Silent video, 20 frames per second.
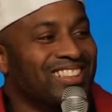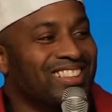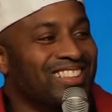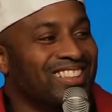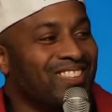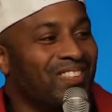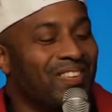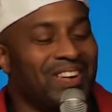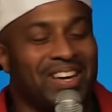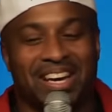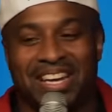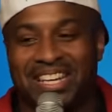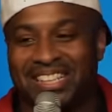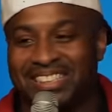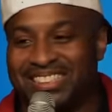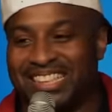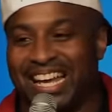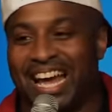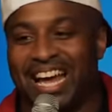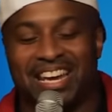we are
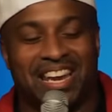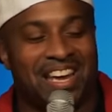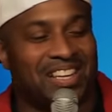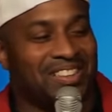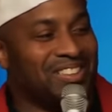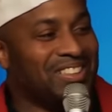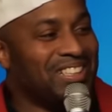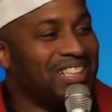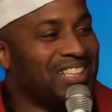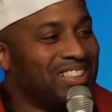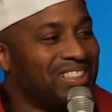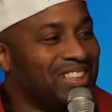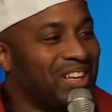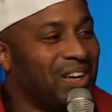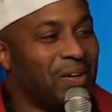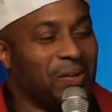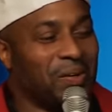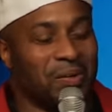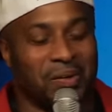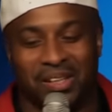inside now. You need to
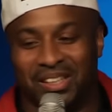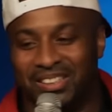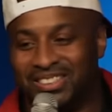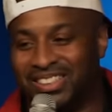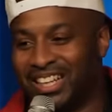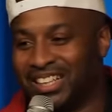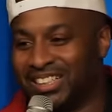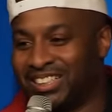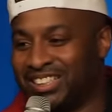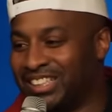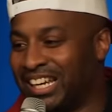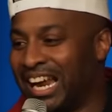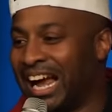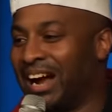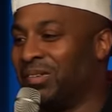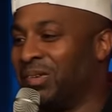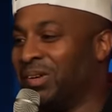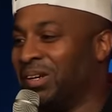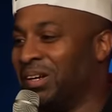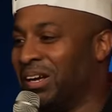go and take a
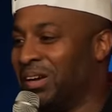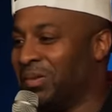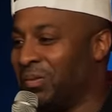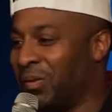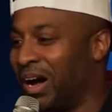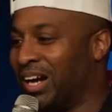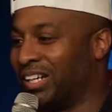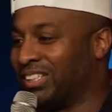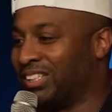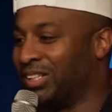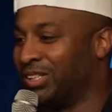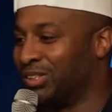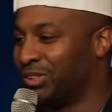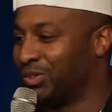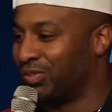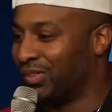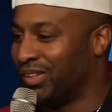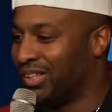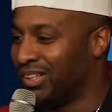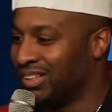shower and wash those
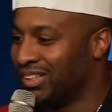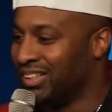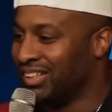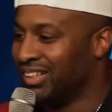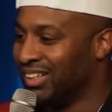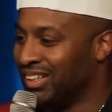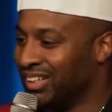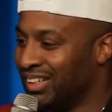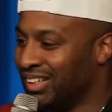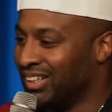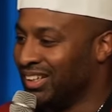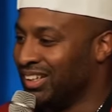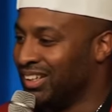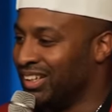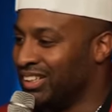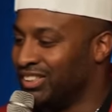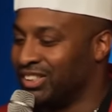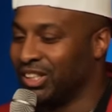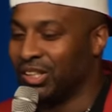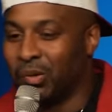feet. And
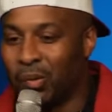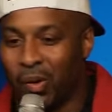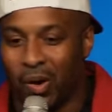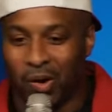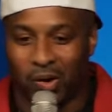she gonna walk